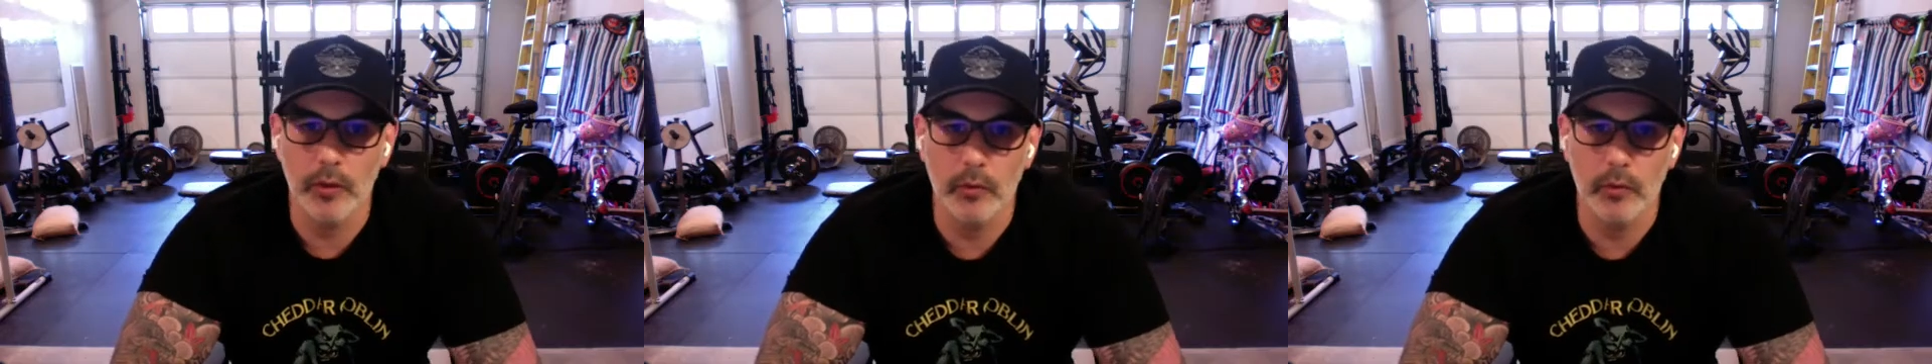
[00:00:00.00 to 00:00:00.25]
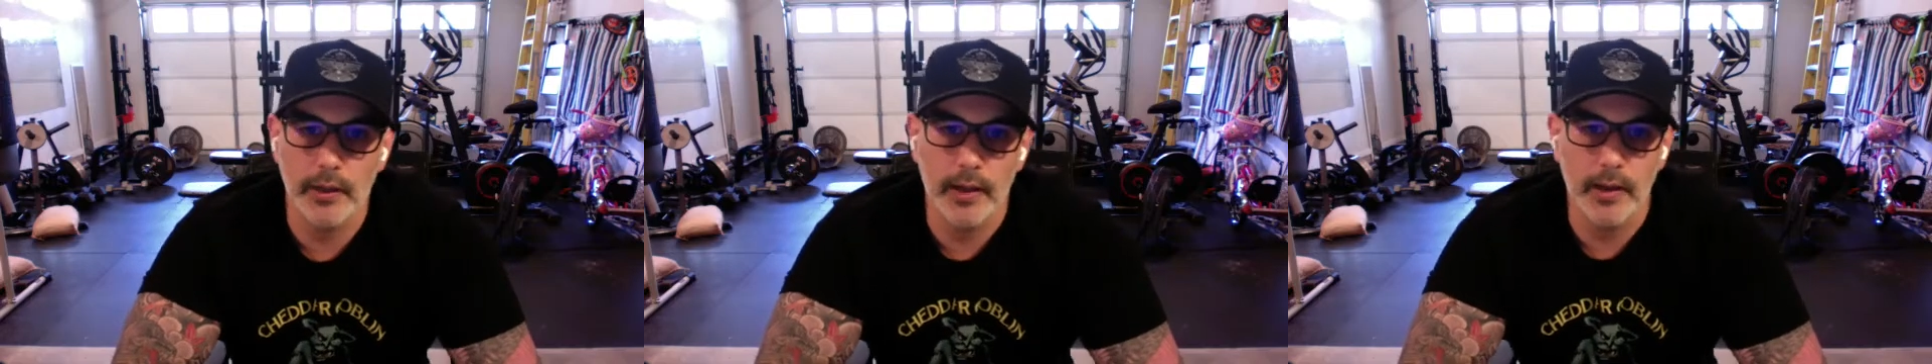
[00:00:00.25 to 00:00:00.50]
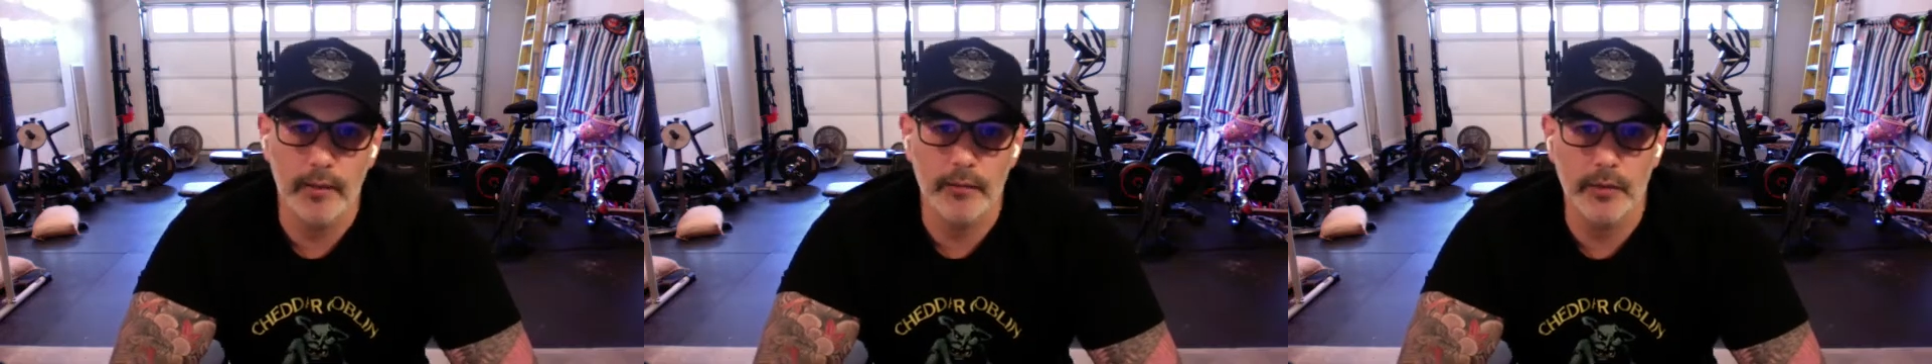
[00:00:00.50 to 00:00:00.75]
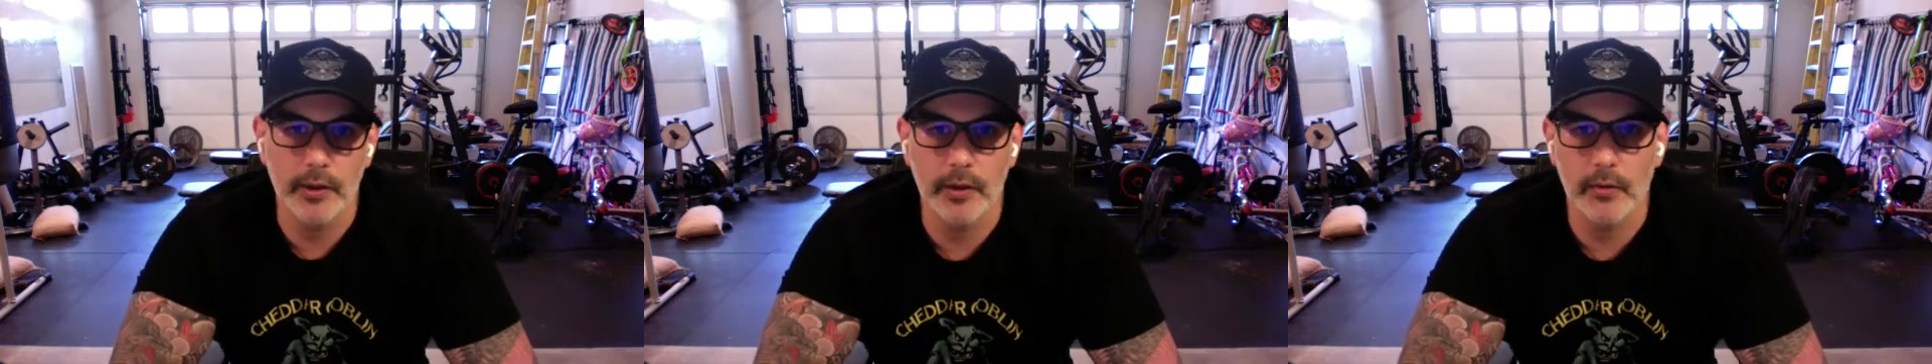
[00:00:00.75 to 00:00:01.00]
I wanted to have,
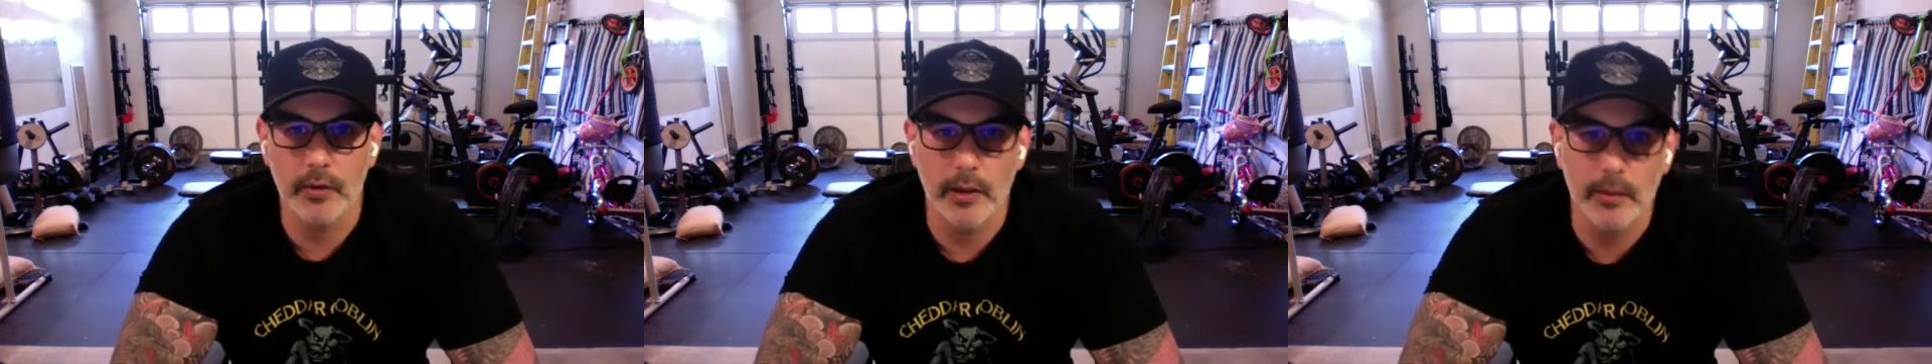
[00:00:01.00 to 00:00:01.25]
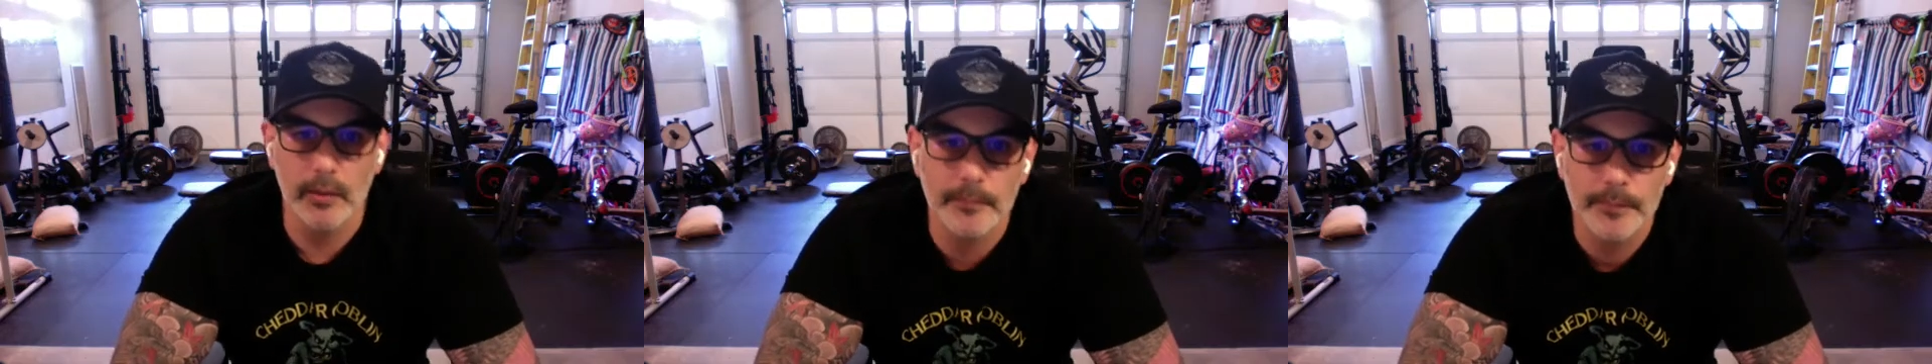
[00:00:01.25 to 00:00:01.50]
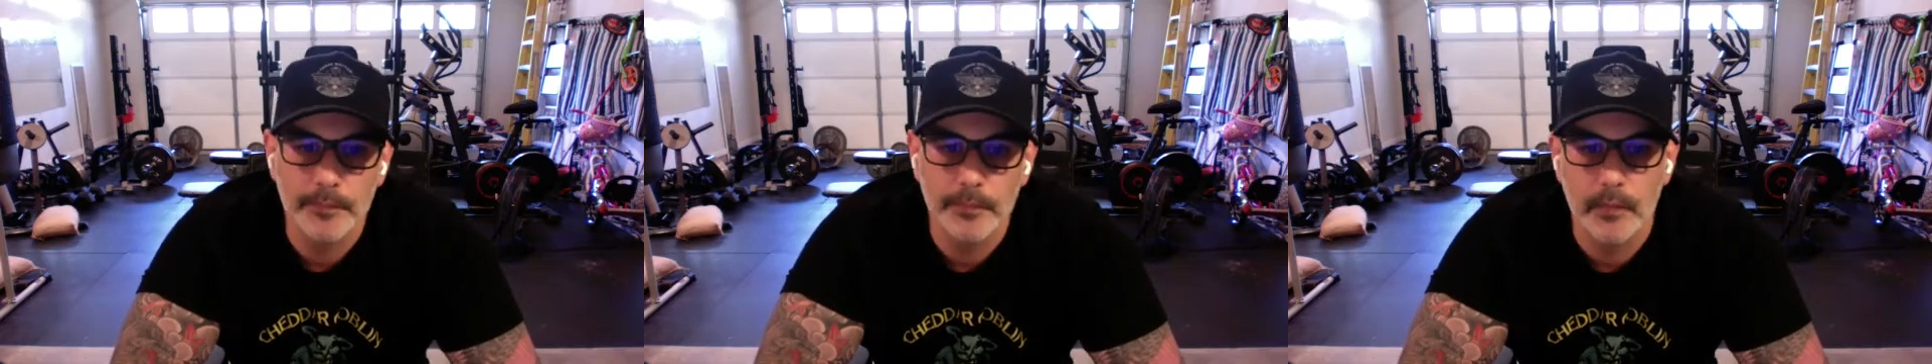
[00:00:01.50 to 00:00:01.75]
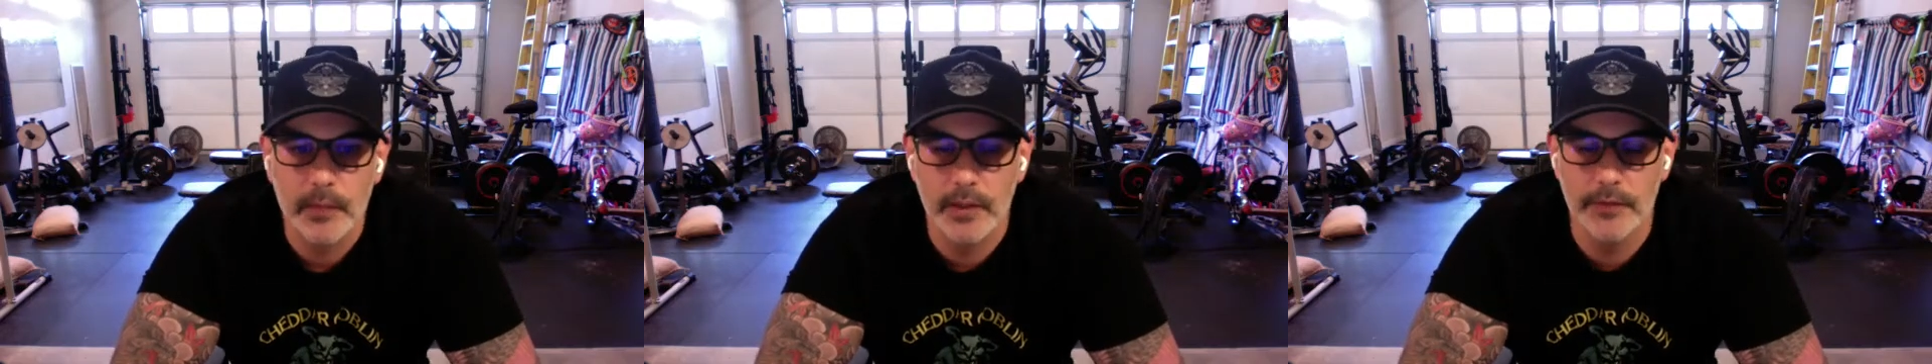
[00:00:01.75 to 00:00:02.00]

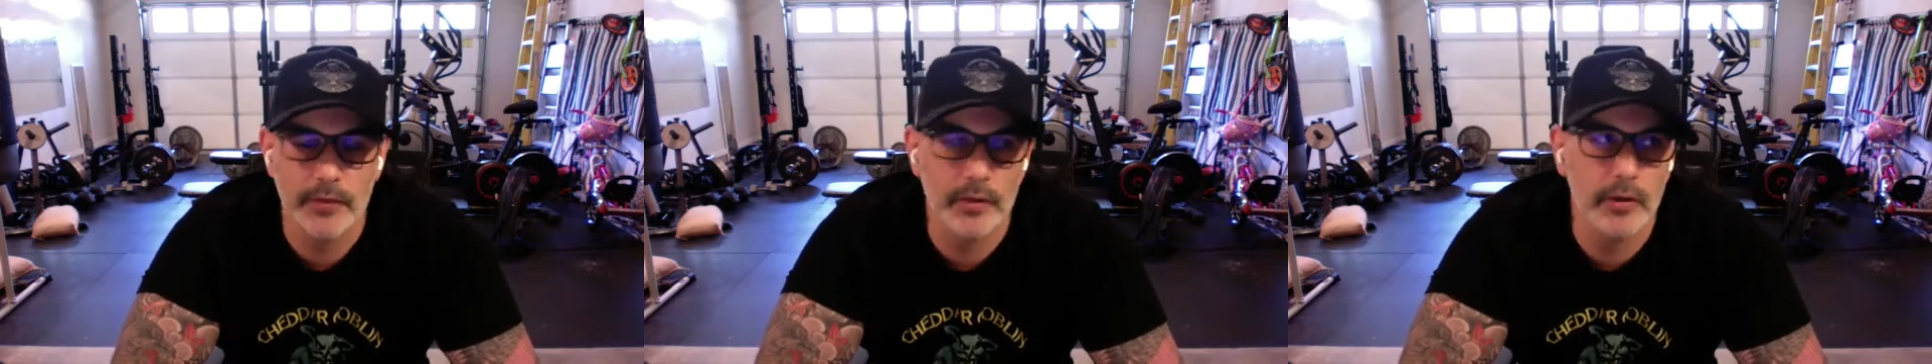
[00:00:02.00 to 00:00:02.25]
it's,